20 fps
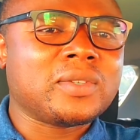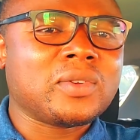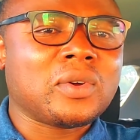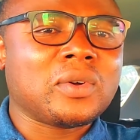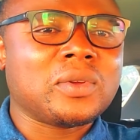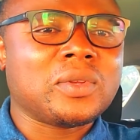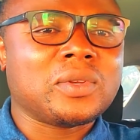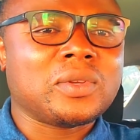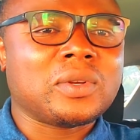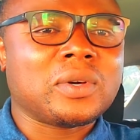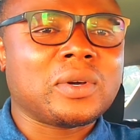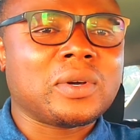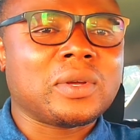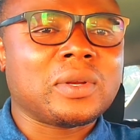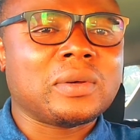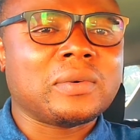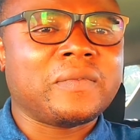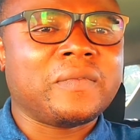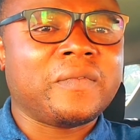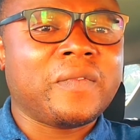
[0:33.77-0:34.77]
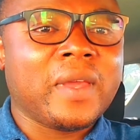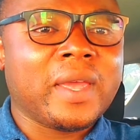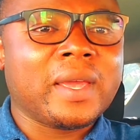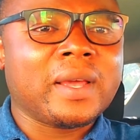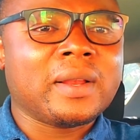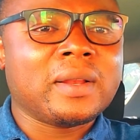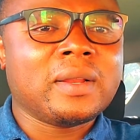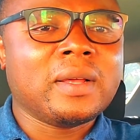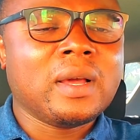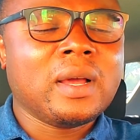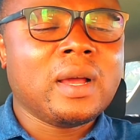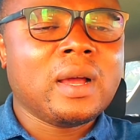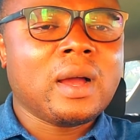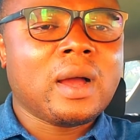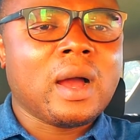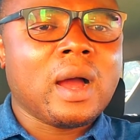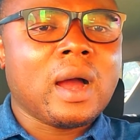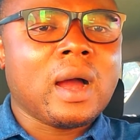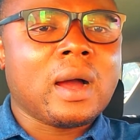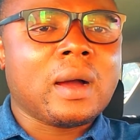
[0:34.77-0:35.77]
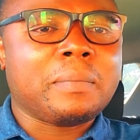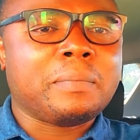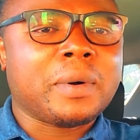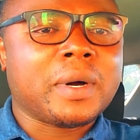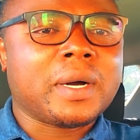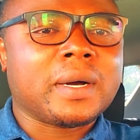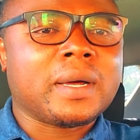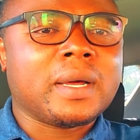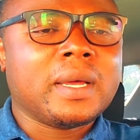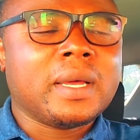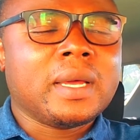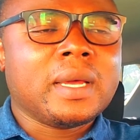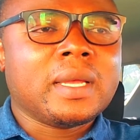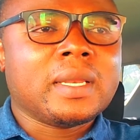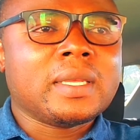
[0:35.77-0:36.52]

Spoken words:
or you're not going to fail, but this